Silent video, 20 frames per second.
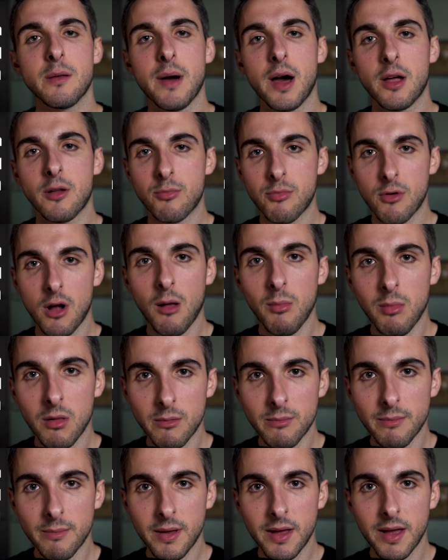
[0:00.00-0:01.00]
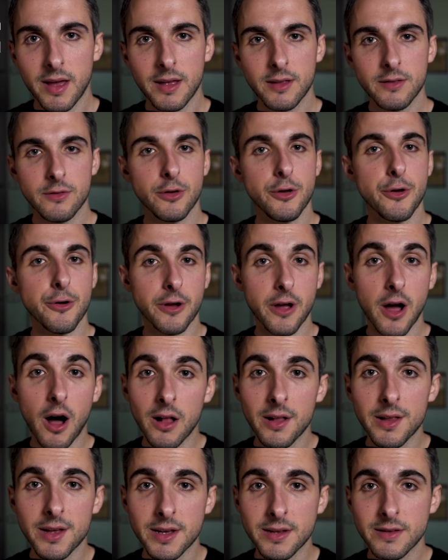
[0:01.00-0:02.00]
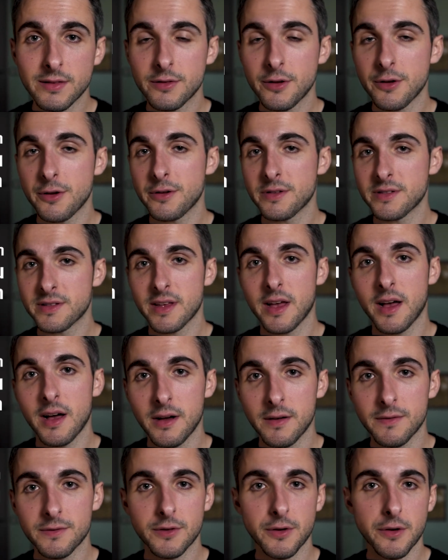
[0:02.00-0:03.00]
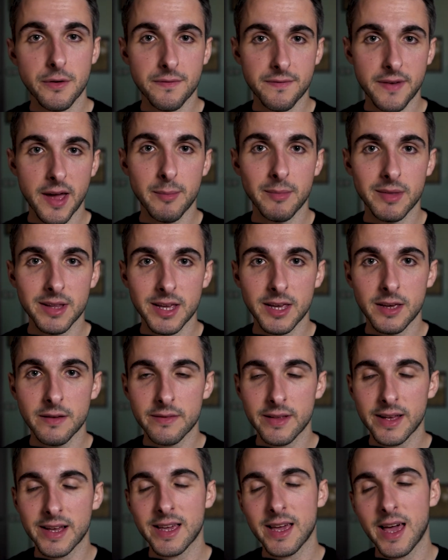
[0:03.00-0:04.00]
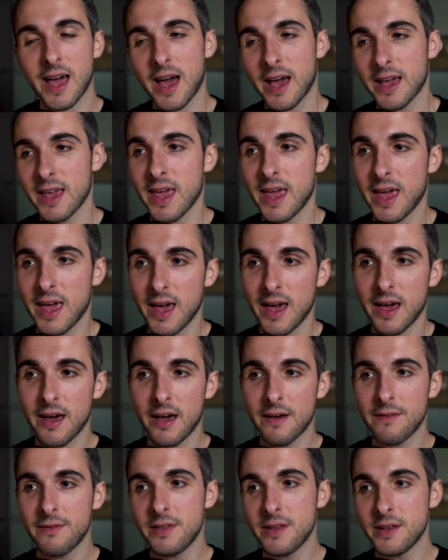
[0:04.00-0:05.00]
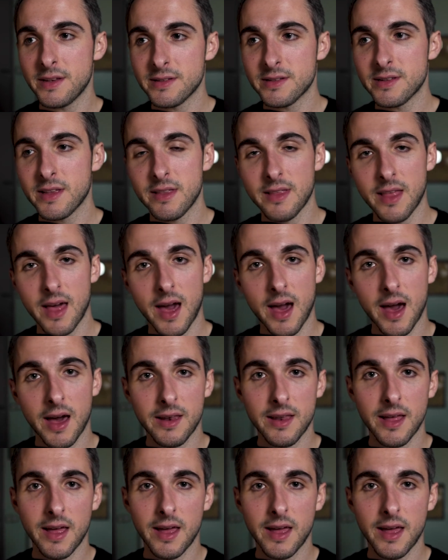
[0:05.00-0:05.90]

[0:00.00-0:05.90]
about a problem to your colleagues, to yourself, to your family, of like, yeah, I have this and that,